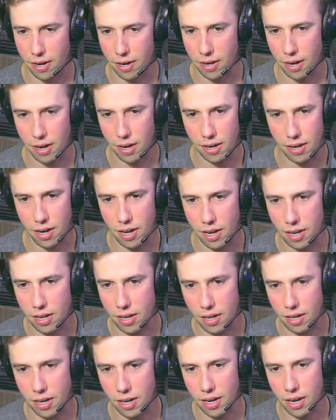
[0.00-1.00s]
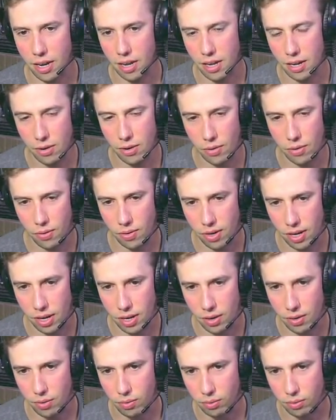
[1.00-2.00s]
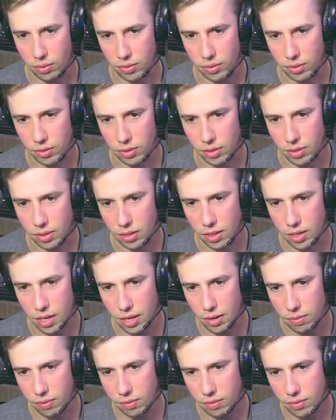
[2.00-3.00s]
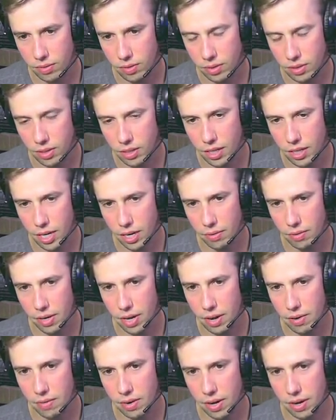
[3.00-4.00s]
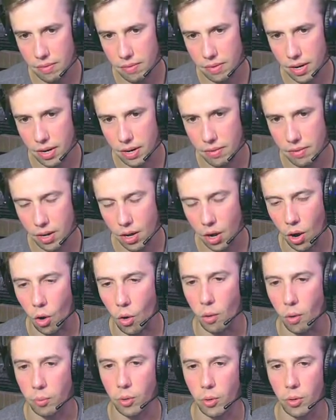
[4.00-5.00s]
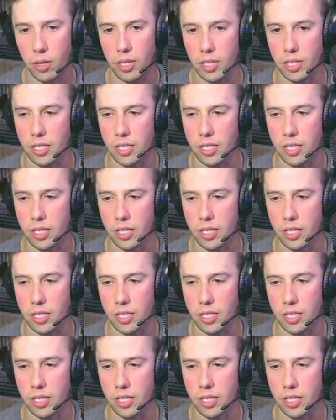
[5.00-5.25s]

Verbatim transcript: na na now now now now now now now. Oh, I'm going in the